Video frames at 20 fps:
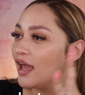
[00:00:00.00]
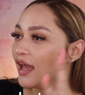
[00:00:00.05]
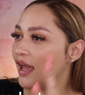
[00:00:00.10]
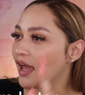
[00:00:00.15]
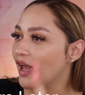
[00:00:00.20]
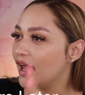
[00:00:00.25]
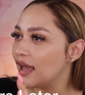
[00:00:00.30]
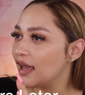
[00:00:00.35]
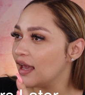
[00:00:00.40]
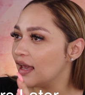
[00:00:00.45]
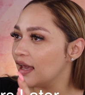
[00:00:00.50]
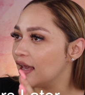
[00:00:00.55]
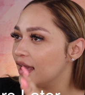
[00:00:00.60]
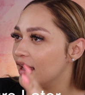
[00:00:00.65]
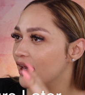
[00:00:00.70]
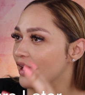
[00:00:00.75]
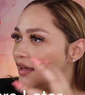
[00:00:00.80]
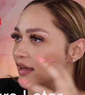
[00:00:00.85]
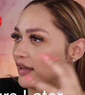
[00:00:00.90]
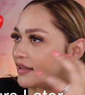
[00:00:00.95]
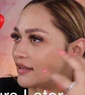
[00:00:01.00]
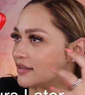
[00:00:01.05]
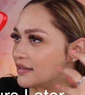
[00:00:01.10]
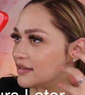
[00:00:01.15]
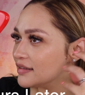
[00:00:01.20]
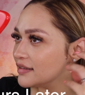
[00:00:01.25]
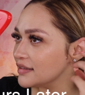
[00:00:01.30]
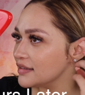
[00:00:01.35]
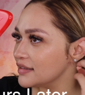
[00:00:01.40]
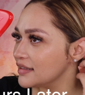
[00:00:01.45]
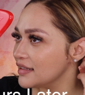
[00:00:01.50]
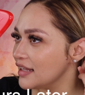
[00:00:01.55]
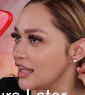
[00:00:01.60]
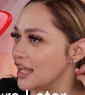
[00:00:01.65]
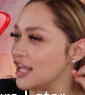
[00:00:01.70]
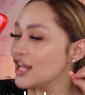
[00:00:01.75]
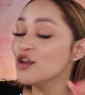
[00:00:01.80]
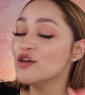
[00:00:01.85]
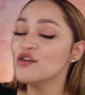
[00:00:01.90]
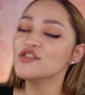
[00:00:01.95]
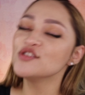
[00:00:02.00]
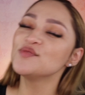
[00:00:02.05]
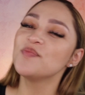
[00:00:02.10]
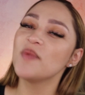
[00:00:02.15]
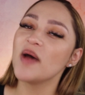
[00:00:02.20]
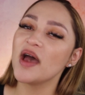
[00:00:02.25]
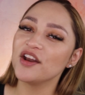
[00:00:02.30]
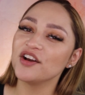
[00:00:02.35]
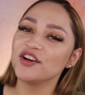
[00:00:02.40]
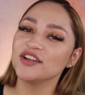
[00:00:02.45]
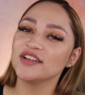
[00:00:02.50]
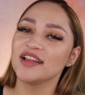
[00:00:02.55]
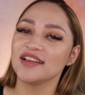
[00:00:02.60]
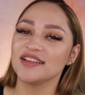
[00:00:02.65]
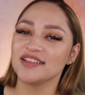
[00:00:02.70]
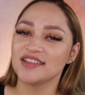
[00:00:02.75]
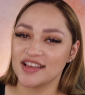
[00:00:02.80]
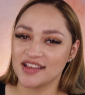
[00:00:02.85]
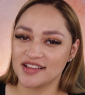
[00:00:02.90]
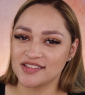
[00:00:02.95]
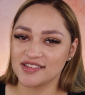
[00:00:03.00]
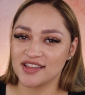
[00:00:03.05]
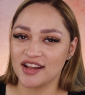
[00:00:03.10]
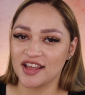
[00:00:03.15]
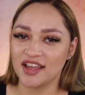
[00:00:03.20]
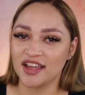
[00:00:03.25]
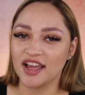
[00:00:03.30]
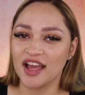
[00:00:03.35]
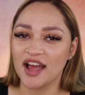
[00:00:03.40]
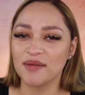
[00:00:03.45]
and it looks better than yesterday.